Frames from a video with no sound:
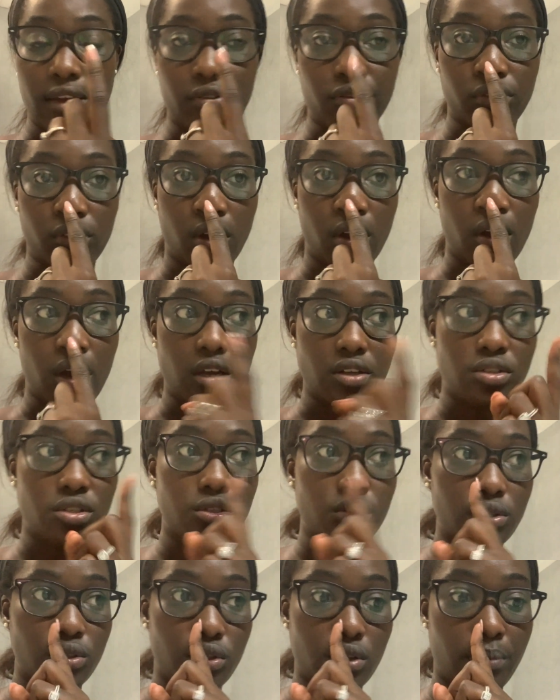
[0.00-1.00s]
No, I
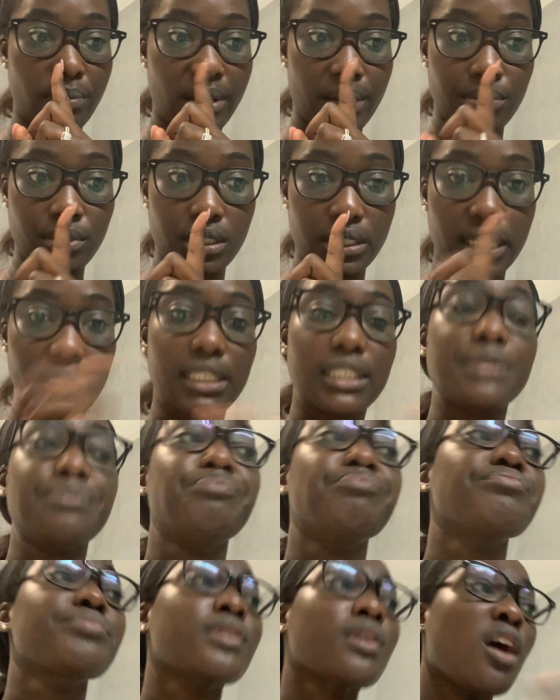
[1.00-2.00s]
still do a Bible study
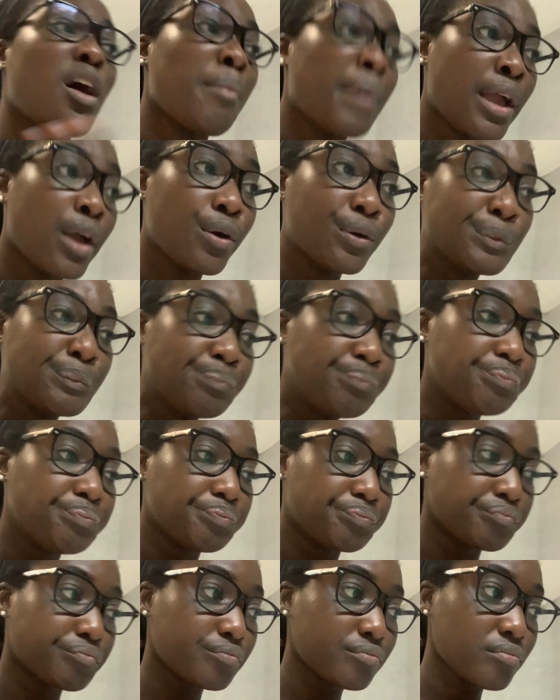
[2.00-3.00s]
on my own
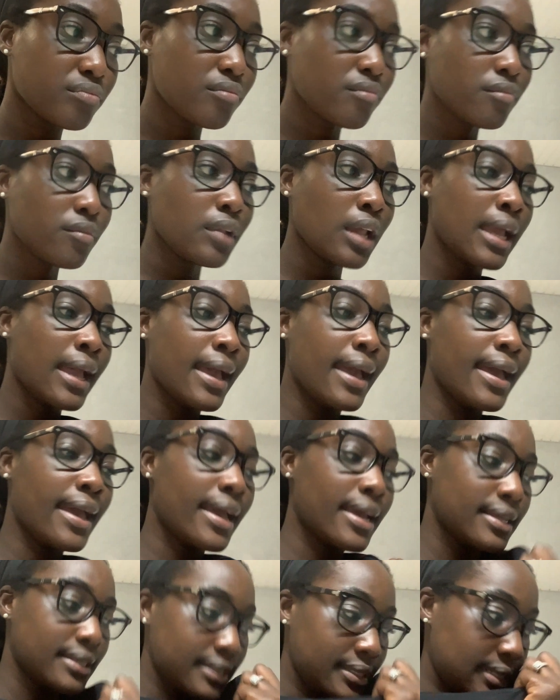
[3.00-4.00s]

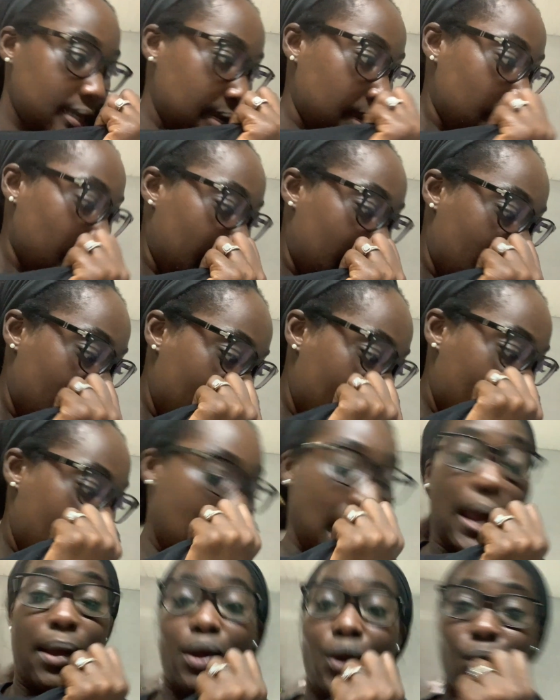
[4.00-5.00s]
and
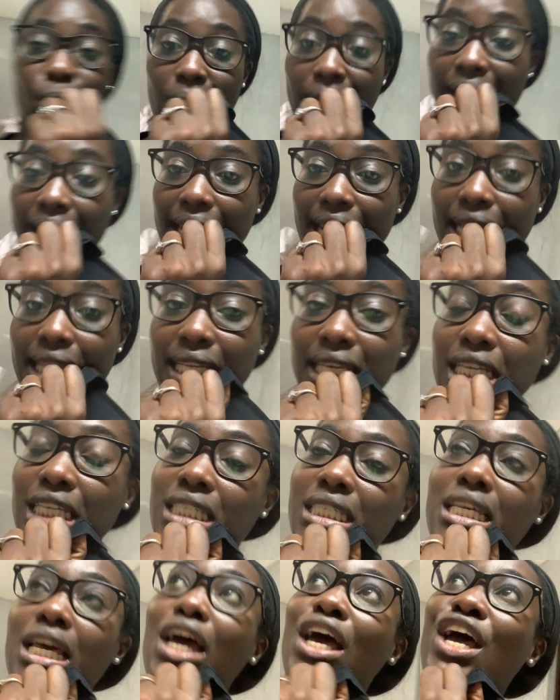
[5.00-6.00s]
grade at
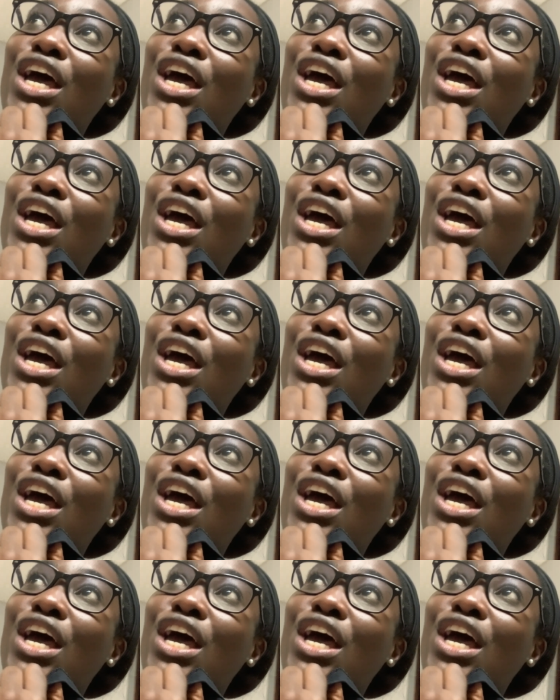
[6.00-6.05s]
least